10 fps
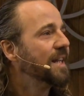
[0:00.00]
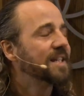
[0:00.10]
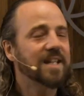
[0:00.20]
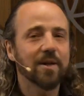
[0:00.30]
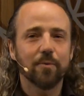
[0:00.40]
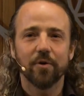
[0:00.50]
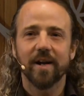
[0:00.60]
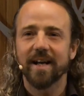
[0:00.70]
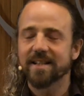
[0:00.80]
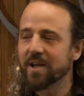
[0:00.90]

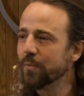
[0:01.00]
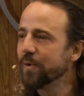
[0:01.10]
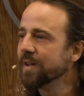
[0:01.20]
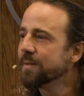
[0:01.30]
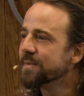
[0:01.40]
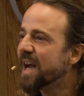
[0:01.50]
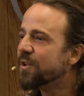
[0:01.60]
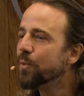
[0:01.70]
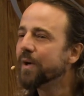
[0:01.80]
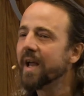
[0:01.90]
synchronize our rhythms
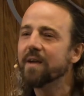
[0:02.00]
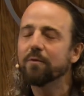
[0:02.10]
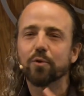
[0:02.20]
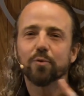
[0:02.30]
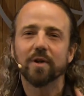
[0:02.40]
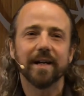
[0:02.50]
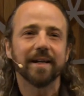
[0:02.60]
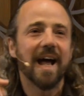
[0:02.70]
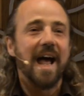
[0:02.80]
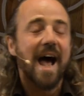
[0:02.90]
and you were able to
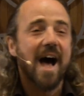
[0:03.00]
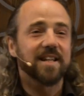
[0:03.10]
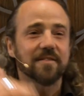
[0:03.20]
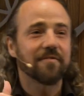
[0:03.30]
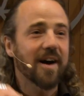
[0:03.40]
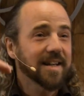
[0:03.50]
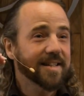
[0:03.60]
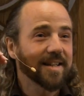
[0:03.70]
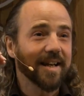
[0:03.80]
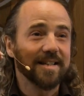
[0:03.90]
learn as
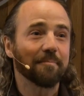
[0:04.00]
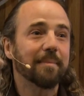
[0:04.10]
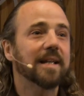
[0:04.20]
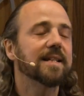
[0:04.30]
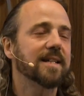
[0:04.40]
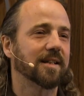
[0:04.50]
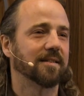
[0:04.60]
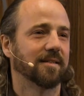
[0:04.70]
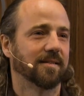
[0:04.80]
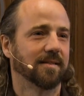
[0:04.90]
fast as a millisecond?